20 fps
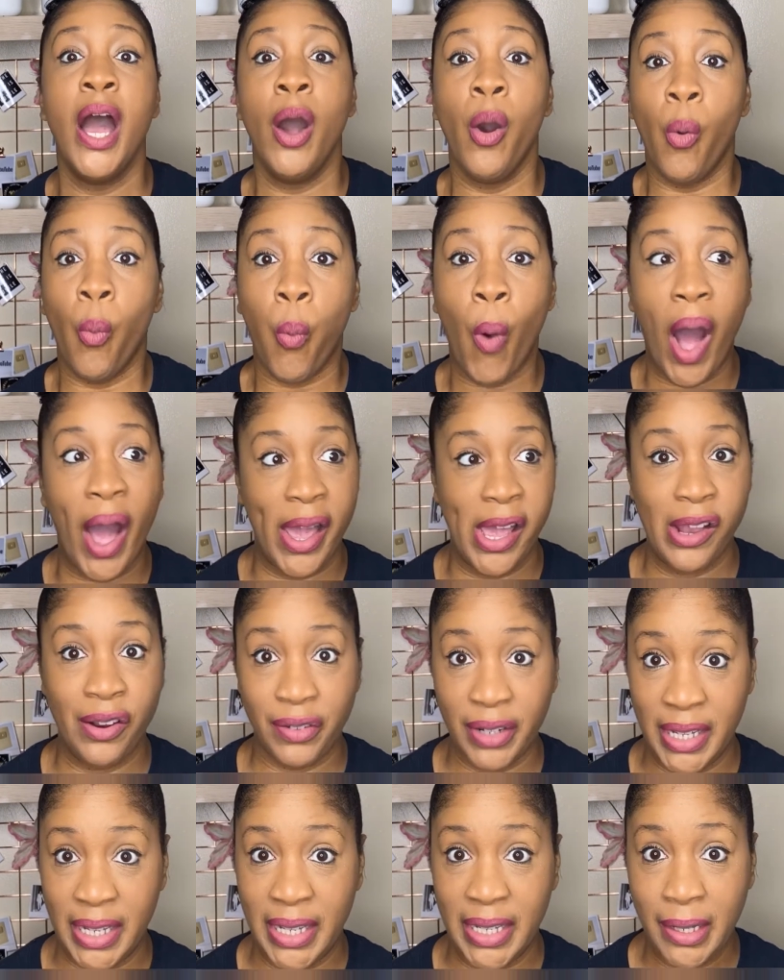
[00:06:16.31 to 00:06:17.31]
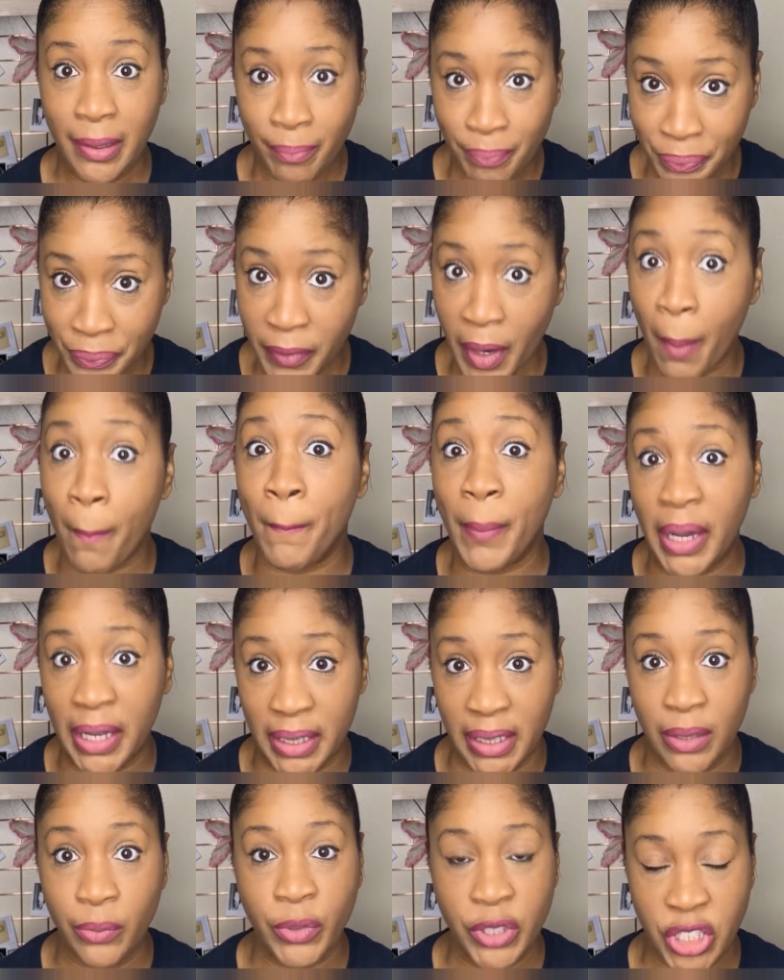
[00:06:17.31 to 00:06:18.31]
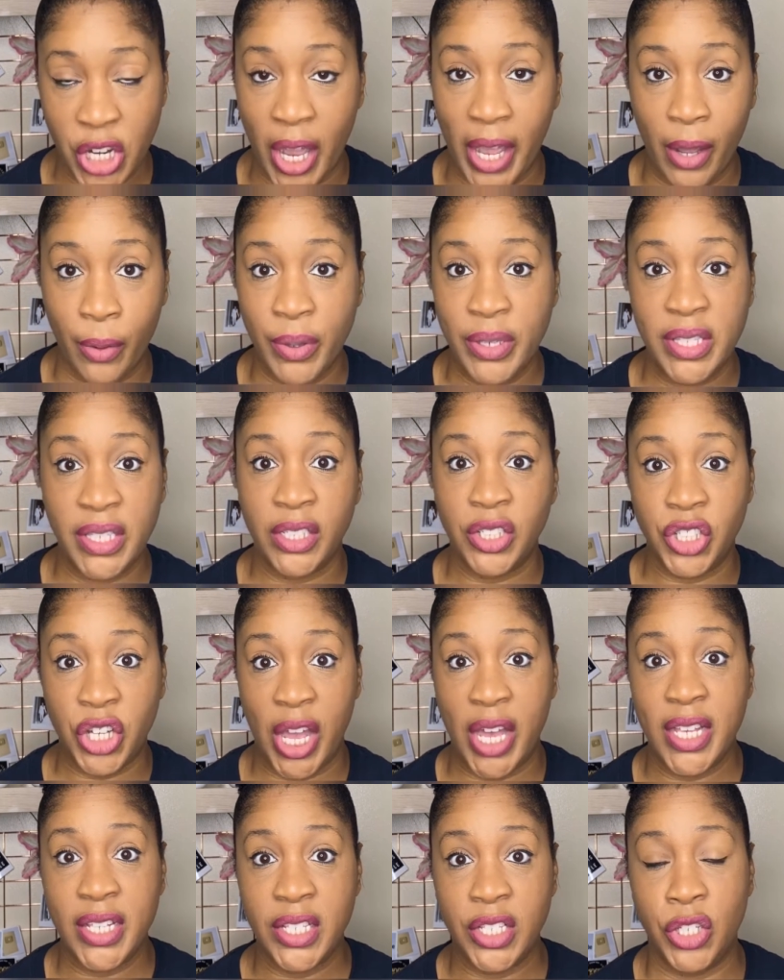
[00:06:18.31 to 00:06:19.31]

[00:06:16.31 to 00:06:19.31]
wiring money, which I always suggest.